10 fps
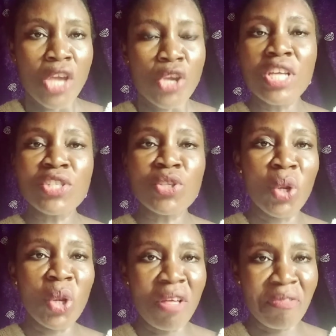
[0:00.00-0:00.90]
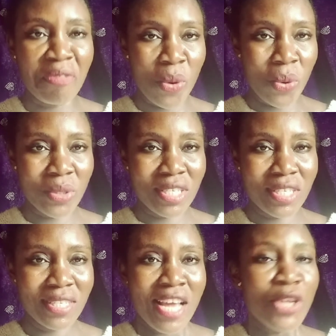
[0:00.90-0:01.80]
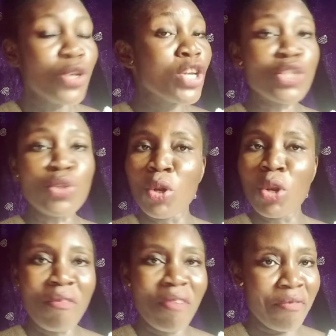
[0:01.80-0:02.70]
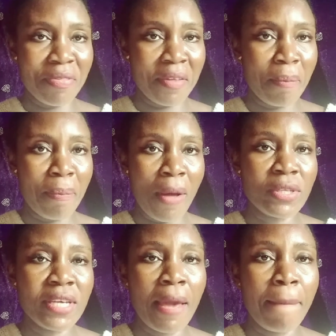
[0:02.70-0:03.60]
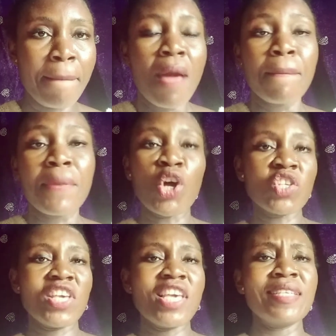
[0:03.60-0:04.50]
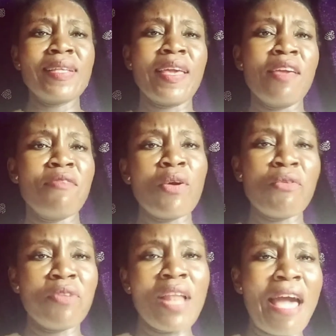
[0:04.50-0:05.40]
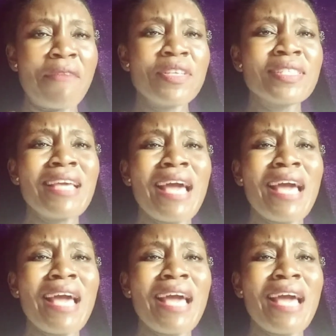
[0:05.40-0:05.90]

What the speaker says: You need to love God. You need to love everything about Him, because He is the giver of life. He's the